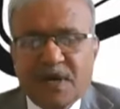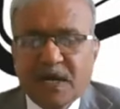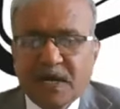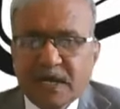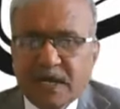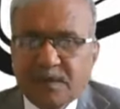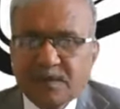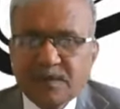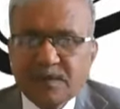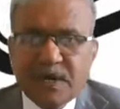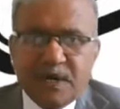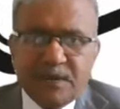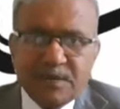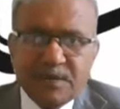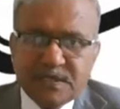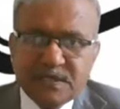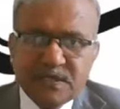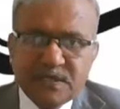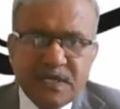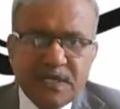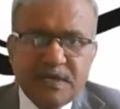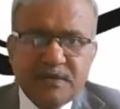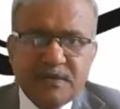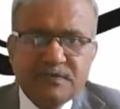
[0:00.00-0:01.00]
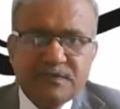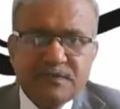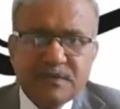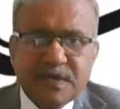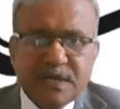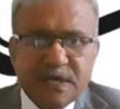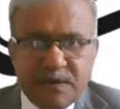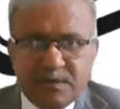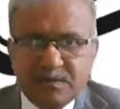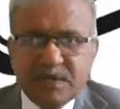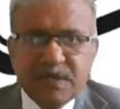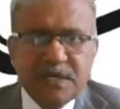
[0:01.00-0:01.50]
Or MCom is enough?
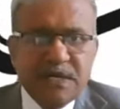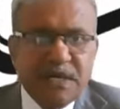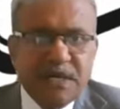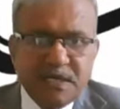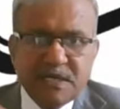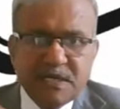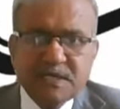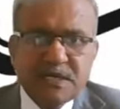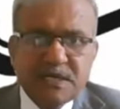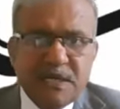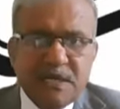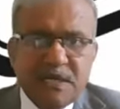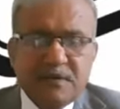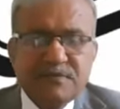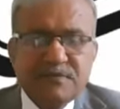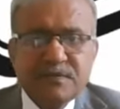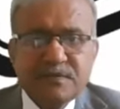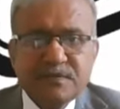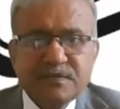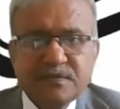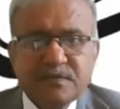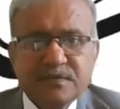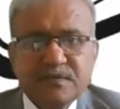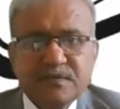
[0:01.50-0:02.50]
MBA is enough?